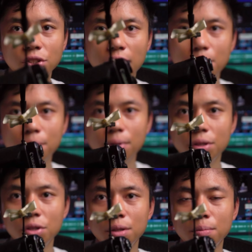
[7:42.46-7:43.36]
strap,
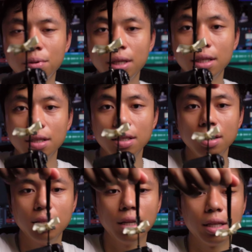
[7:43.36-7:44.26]
you can put in
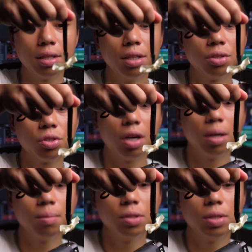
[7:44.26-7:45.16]
like little
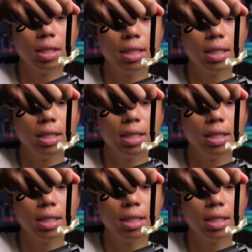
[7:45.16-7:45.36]
charms. You could